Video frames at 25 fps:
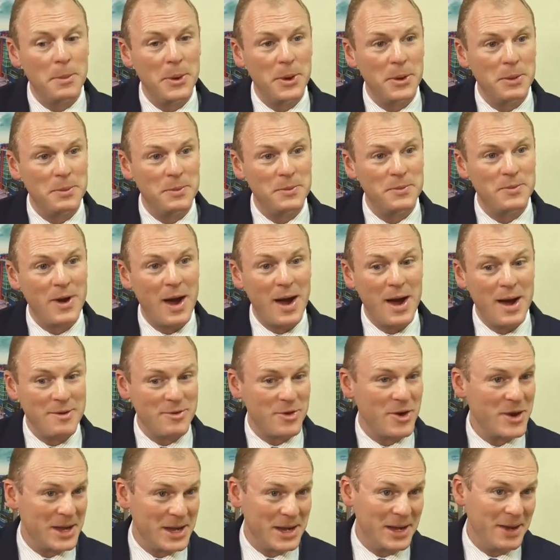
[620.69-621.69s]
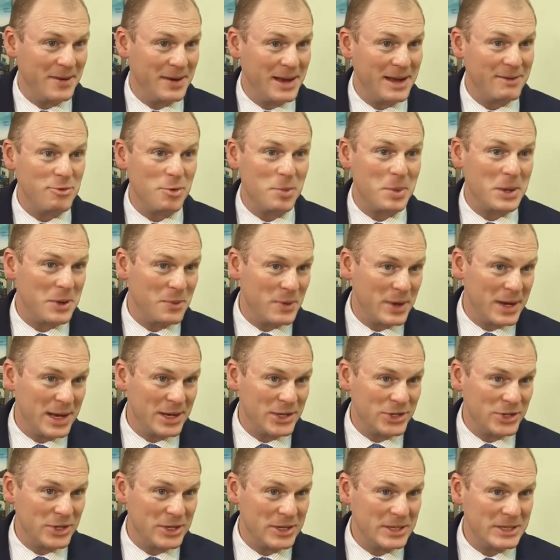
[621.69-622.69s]
but very, very clear, and everybody when
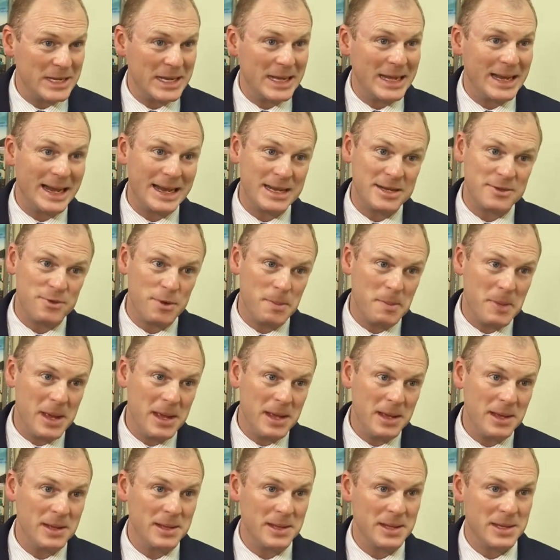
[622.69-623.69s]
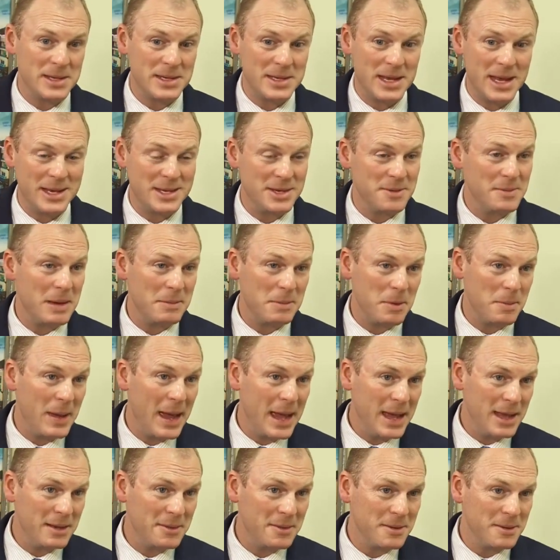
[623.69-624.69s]
they join, they get a letter from me that says you may be
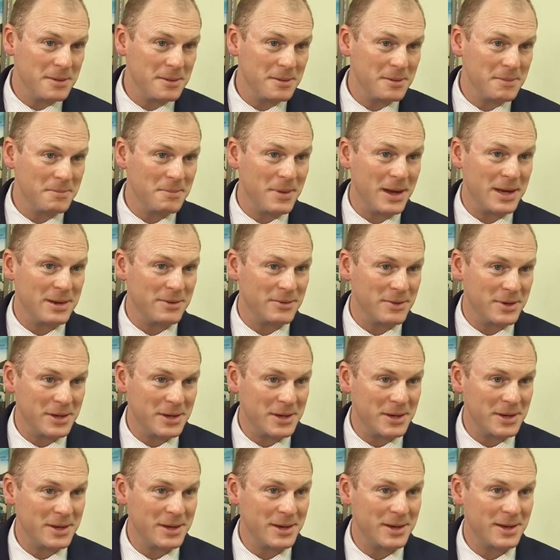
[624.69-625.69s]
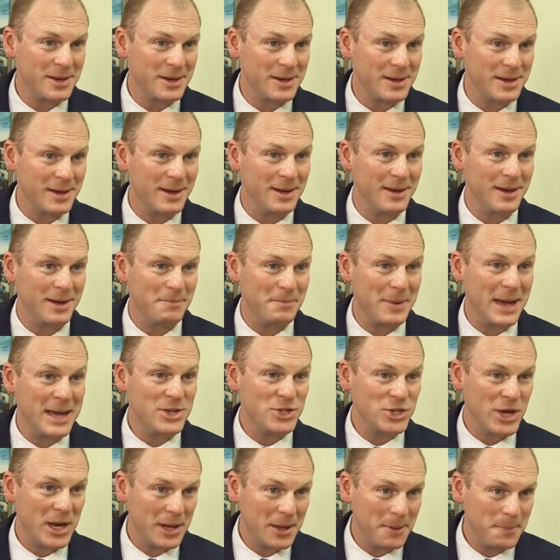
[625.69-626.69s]
paid by different
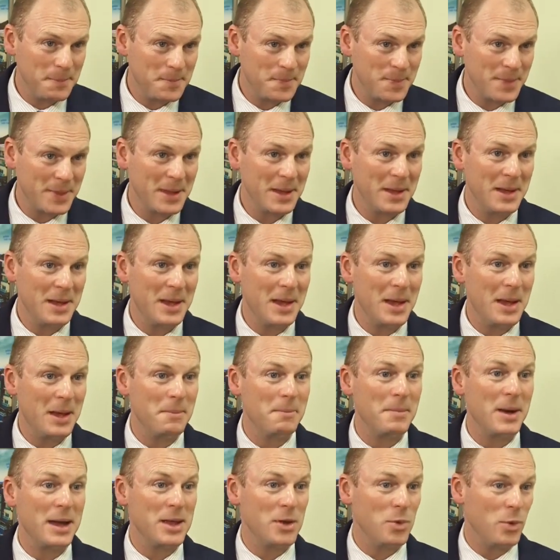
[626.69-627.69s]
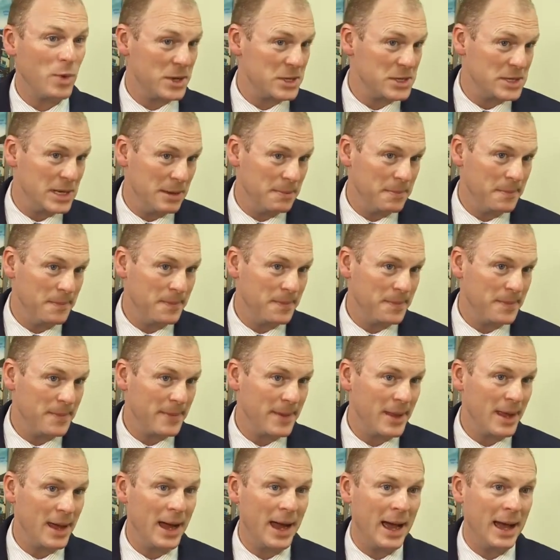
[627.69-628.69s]
paycheck, but you're one team.
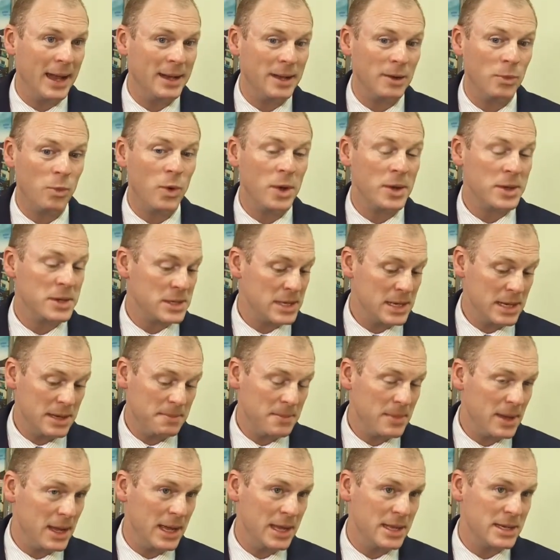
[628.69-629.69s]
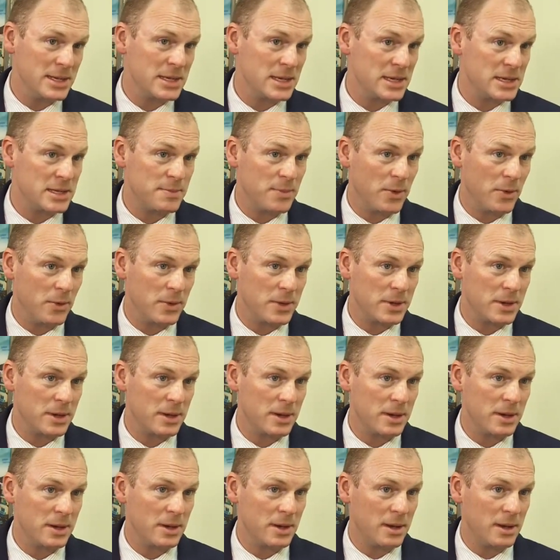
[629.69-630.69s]
And the one team is to support